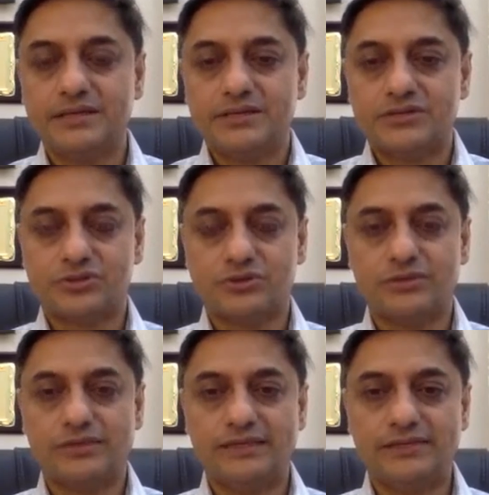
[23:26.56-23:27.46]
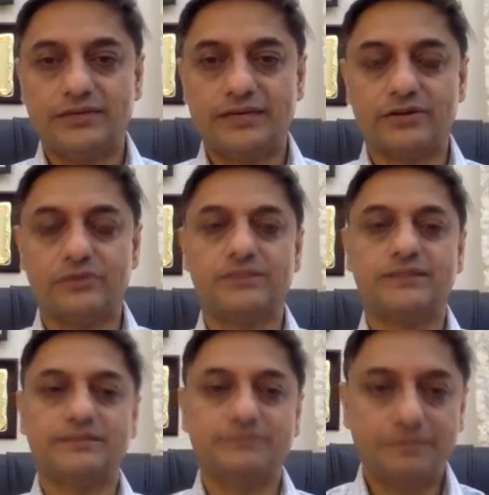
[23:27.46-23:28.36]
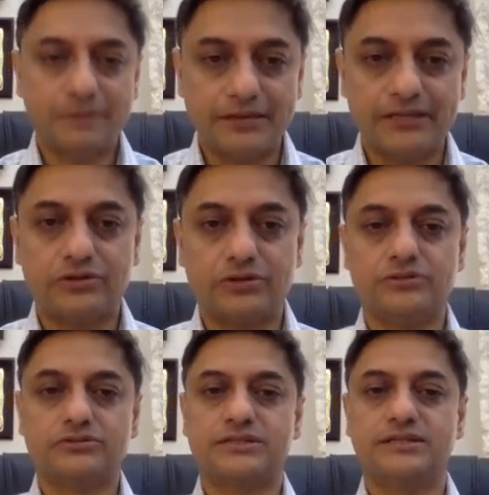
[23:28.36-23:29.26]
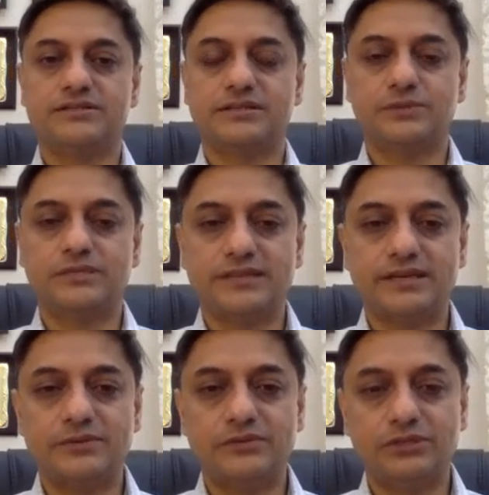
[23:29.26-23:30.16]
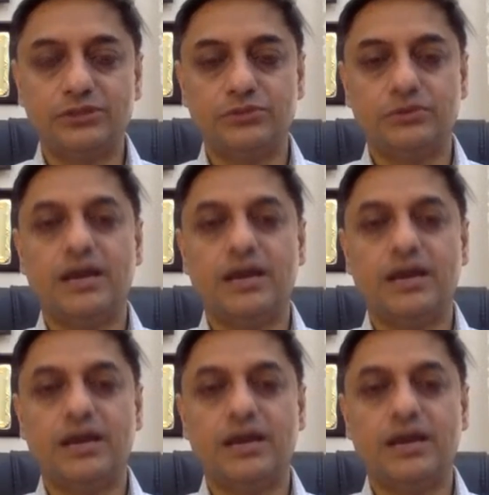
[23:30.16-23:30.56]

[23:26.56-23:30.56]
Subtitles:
So we need to get on with it and implement all those things that we said we will do.